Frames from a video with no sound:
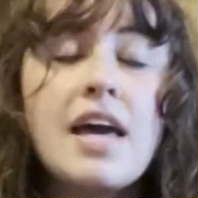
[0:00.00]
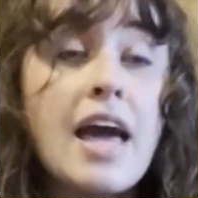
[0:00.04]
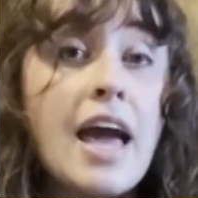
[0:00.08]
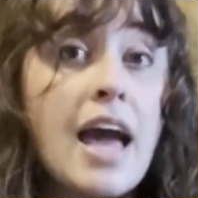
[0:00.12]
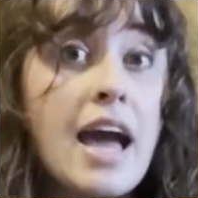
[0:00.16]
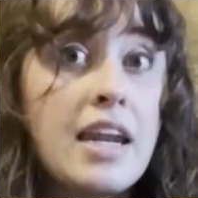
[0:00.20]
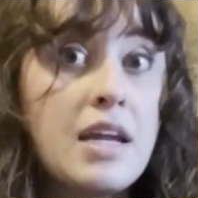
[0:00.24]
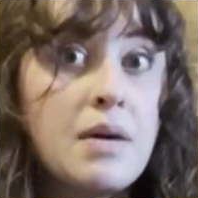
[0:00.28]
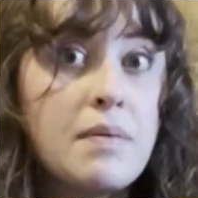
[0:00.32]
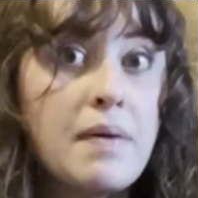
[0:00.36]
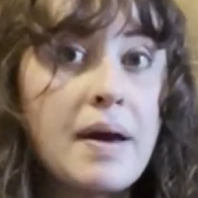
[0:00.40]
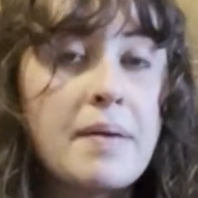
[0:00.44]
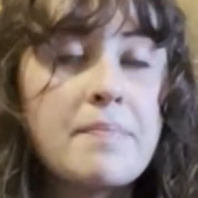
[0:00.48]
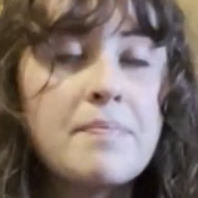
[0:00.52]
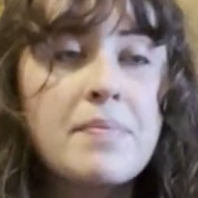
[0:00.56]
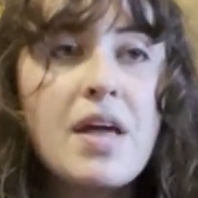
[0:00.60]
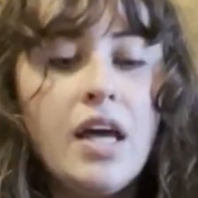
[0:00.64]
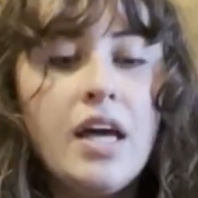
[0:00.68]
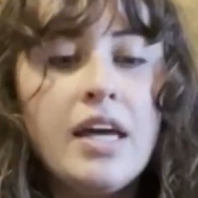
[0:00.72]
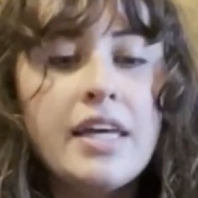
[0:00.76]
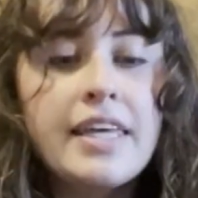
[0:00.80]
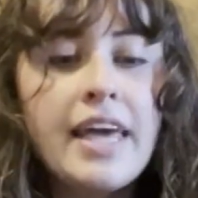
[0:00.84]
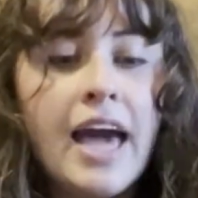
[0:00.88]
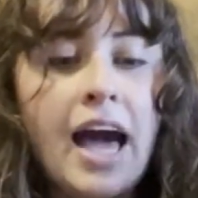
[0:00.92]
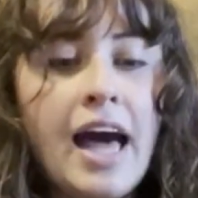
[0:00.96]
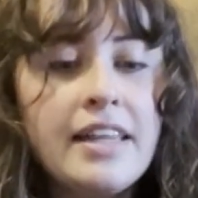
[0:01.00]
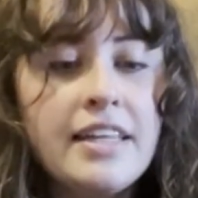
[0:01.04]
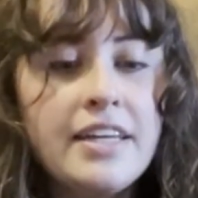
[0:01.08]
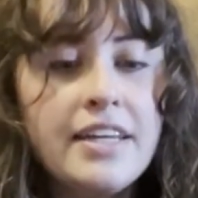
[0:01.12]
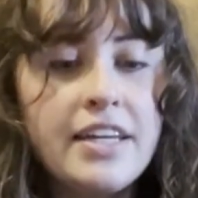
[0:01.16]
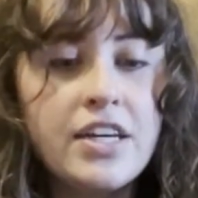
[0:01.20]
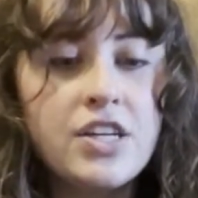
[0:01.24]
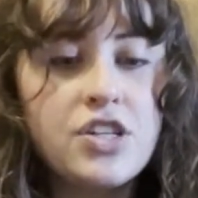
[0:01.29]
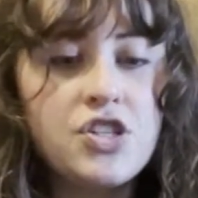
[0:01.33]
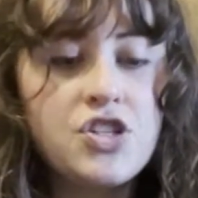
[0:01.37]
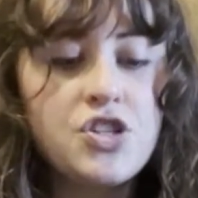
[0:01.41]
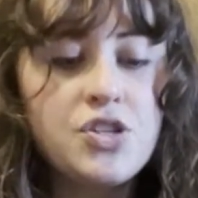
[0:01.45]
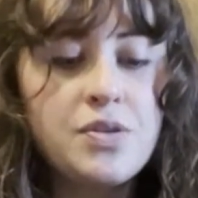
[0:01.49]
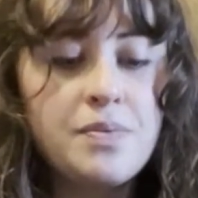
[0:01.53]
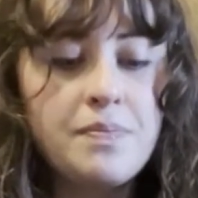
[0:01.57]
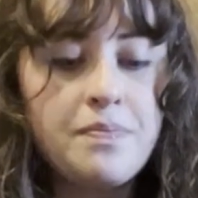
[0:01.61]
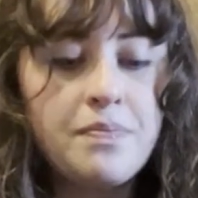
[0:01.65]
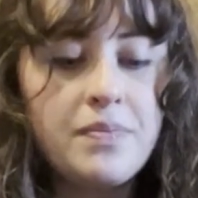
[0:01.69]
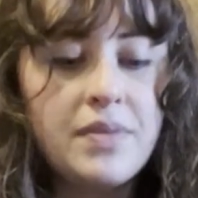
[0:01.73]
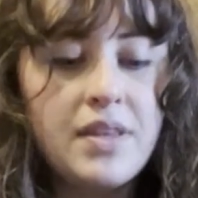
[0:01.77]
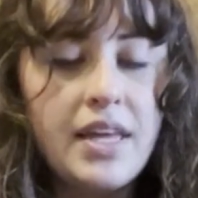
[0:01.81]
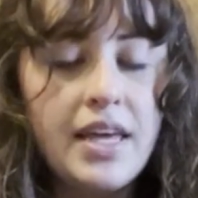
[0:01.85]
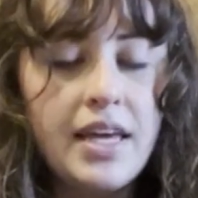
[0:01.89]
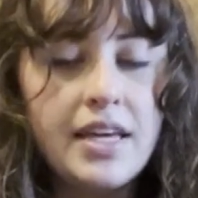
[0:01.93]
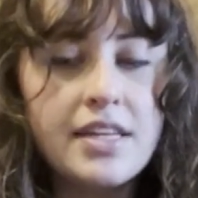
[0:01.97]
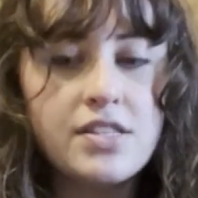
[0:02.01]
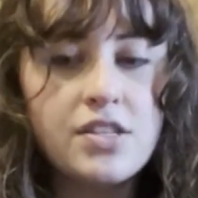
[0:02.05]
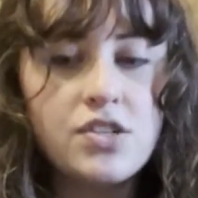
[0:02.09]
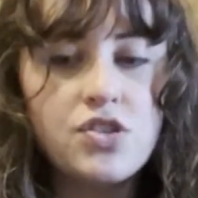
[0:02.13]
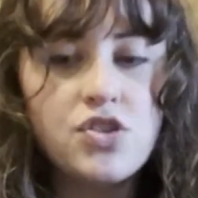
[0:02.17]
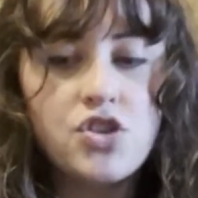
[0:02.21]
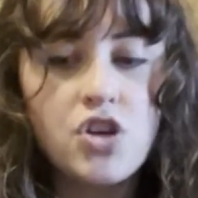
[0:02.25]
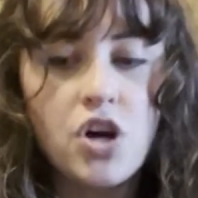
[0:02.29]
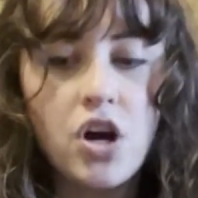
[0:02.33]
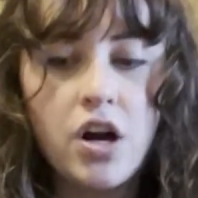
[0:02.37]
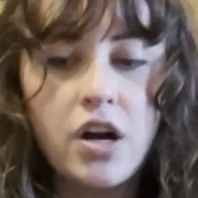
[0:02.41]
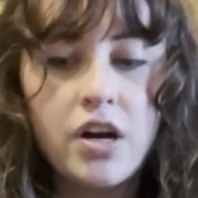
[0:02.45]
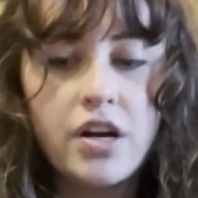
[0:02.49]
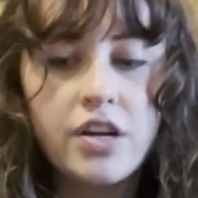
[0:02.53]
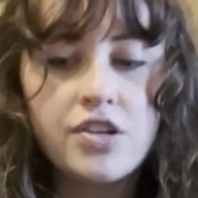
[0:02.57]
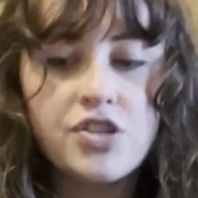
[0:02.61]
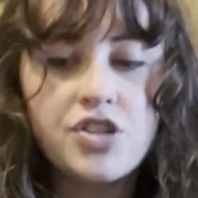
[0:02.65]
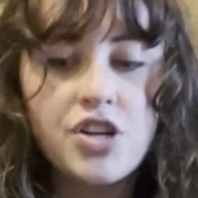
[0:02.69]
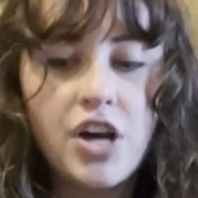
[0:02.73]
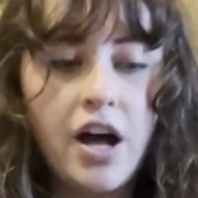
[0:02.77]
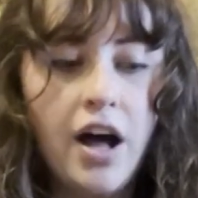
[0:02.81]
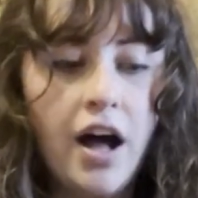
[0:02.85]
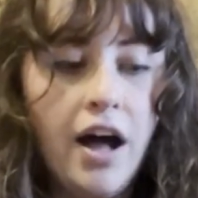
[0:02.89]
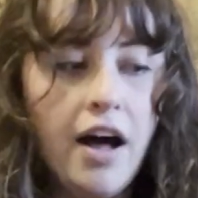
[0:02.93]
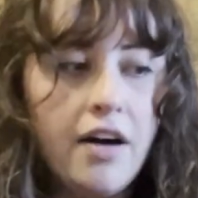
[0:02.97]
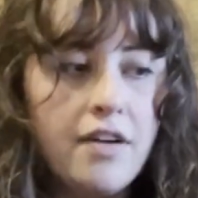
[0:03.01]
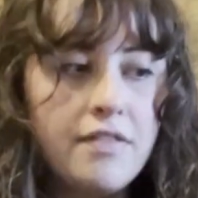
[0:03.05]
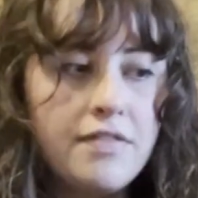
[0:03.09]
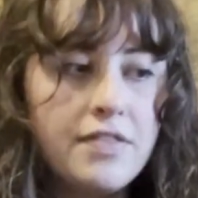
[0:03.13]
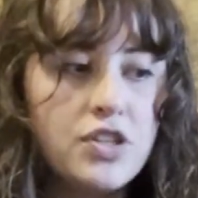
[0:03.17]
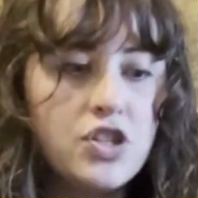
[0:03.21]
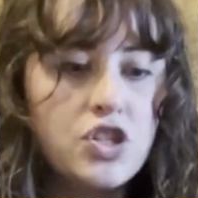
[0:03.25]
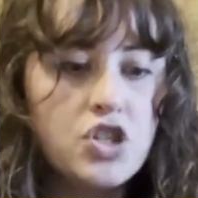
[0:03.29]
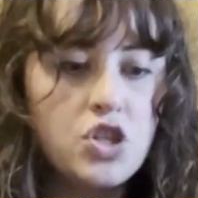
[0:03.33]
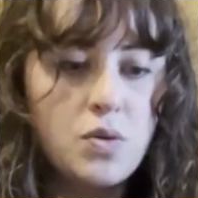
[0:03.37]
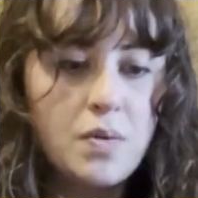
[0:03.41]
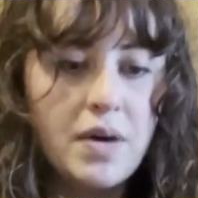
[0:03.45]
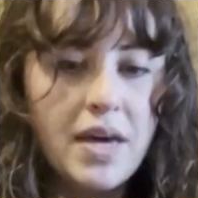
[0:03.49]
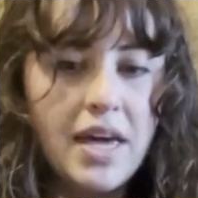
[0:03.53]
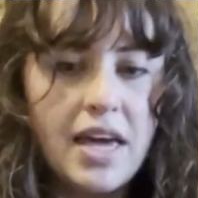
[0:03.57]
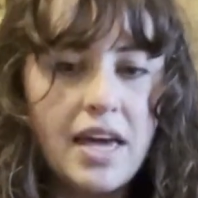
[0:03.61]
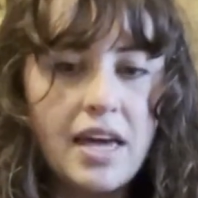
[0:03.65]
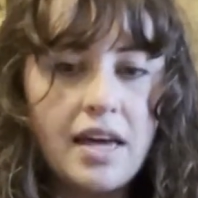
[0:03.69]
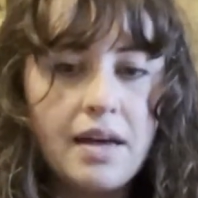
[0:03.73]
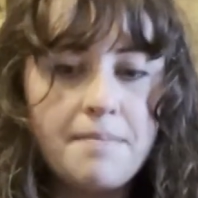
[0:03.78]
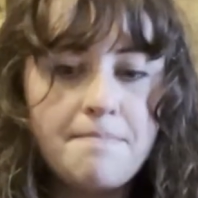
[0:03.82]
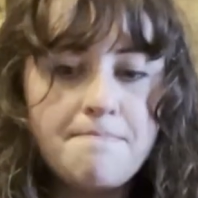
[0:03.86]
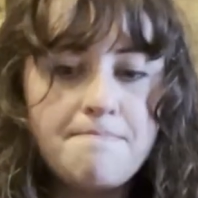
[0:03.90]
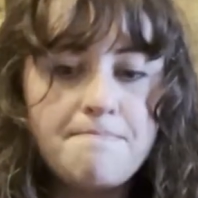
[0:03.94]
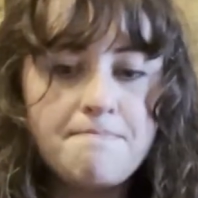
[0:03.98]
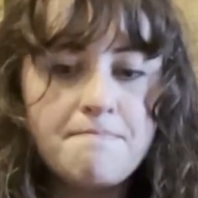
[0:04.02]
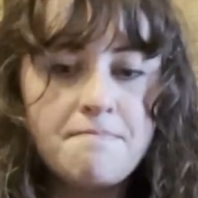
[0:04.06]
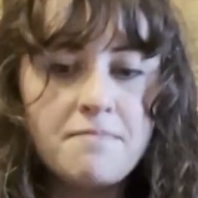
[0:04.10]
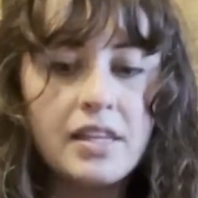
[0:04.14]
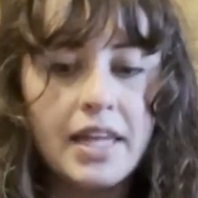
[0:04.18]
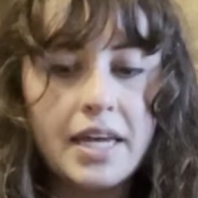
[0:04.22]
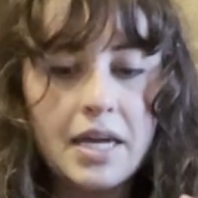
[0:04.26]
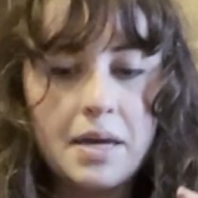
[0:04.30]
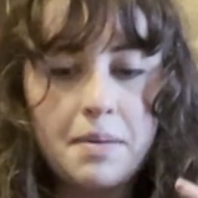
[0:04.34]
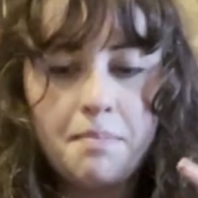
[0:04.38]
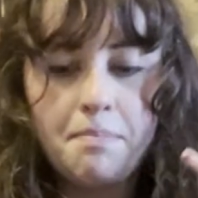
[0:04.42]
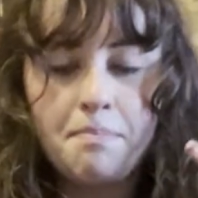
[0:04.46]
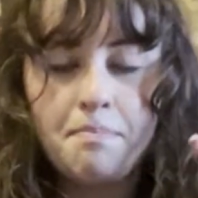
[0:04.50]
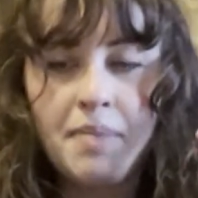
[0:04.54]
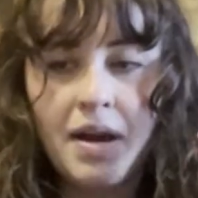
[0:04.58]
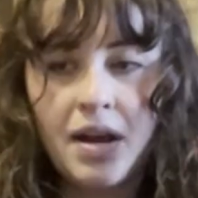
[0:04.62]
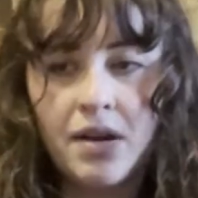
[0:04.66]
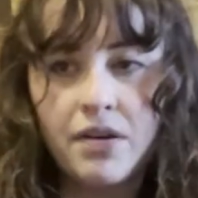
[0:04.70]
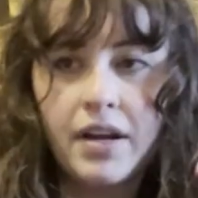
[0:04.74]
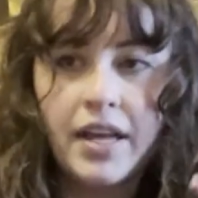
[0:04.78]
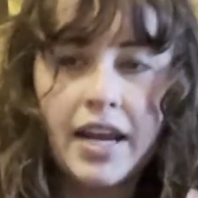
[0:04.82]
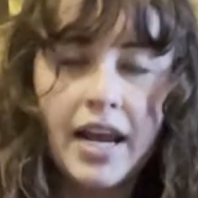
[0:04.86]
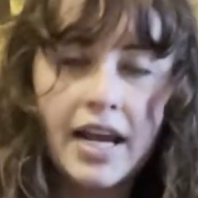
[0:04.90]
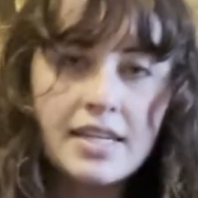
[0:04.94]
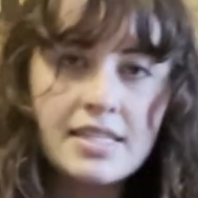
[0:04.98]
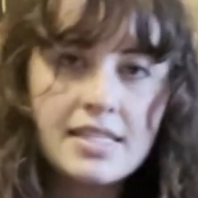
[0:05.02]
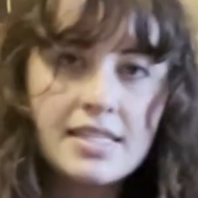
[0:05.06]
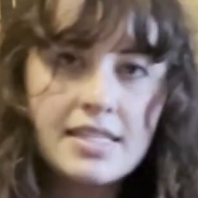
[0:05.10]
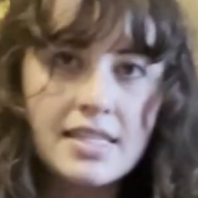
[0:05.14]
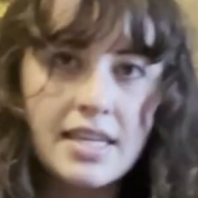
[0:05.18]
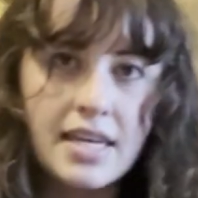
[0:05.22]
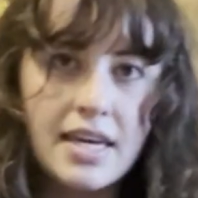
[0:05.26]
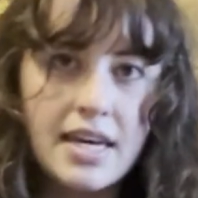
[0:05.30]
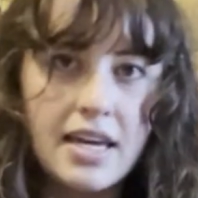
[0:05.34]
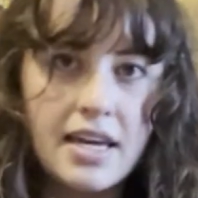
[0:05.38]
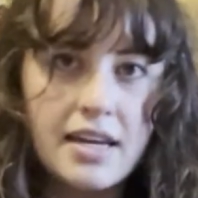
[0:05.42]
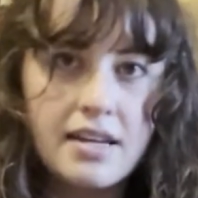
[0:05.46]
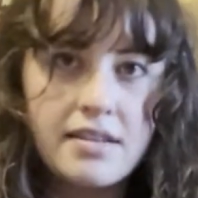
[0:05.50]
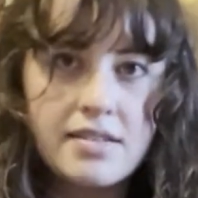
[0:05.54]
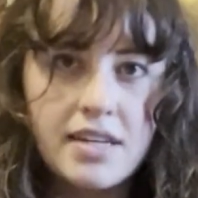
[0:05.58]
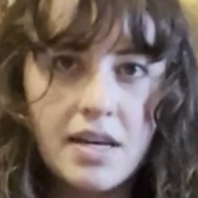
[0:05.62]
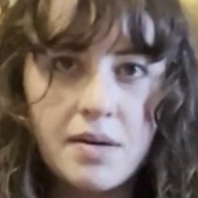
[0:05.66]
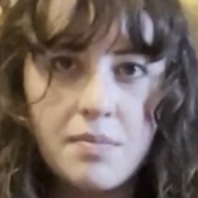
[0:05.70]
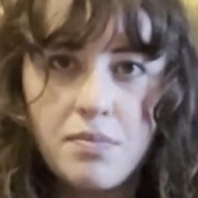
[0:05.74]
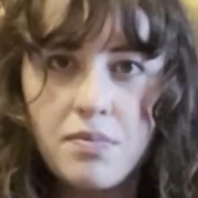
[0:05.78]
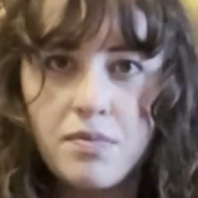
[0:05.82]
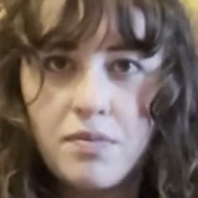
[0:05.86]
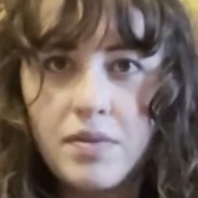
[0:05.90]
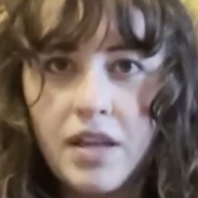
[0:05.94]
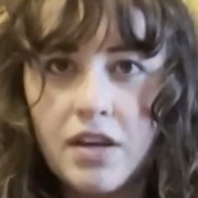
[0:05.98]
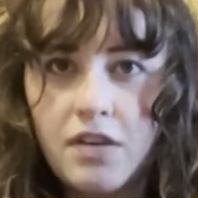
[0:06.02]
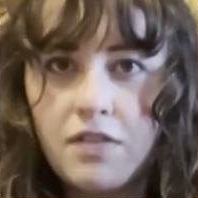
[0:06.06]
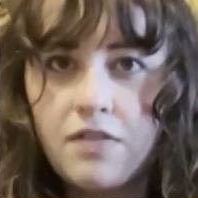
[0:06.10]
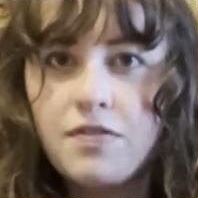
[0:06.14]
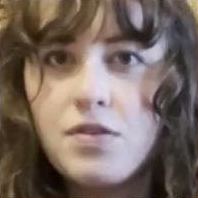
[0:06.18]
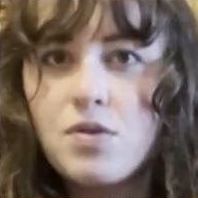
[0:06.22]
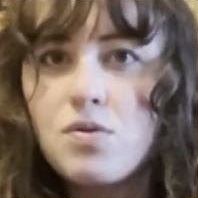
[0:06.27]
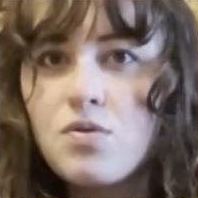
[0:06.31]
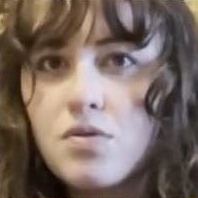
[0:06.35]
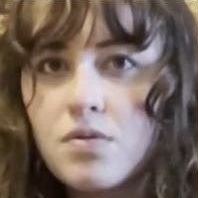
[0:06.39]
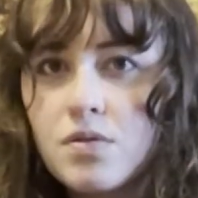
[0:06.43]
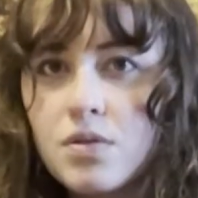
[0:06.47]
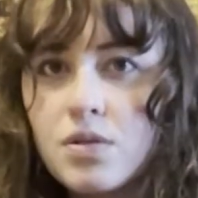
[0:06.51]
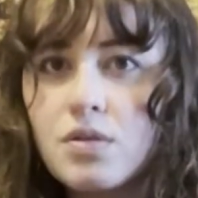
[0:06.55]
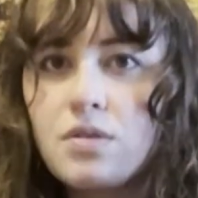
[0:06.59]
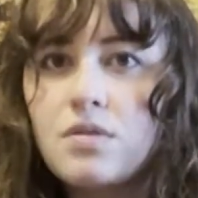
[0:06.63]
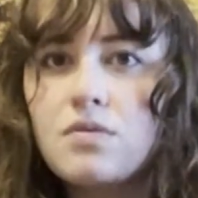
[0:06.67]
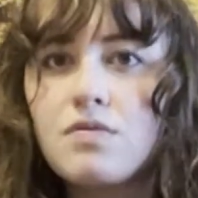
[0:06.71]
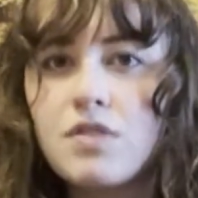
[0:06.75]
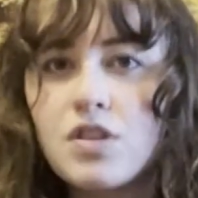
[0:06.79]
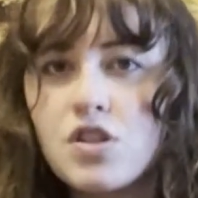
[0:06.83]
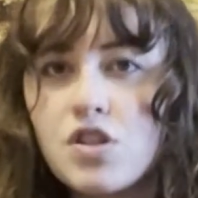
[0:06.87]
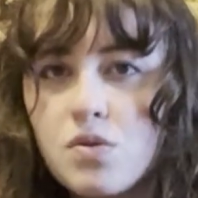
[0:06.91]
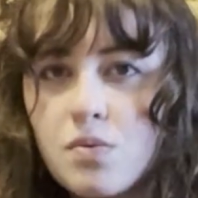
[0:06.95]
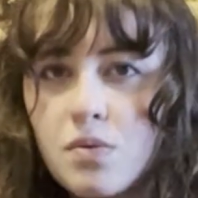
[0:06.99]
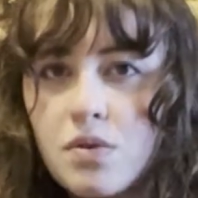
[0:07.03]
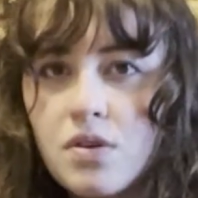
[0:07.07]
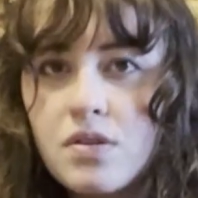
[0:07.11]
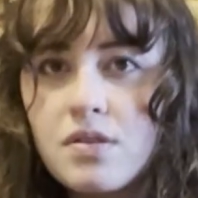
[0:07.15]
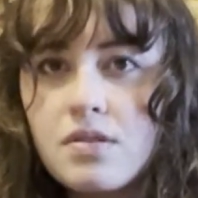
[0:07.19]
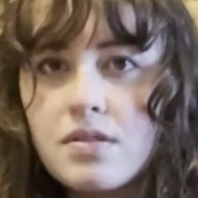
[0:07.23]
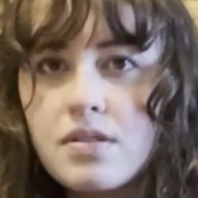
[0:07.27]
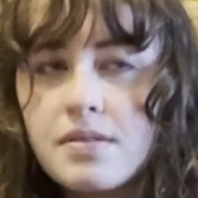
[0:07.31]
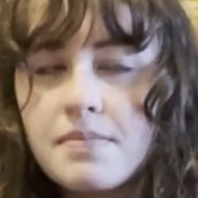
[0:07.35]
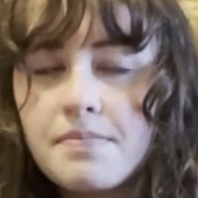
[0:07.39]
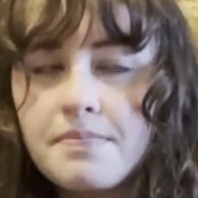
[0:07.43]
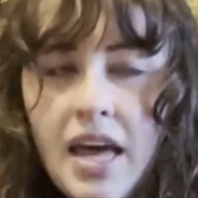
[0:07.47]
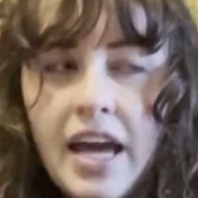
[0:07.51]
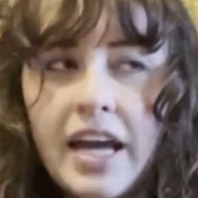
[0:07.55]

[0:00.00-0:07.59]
Anyway, Callanish is in charge of doing like buried at sea type like funeral rituals.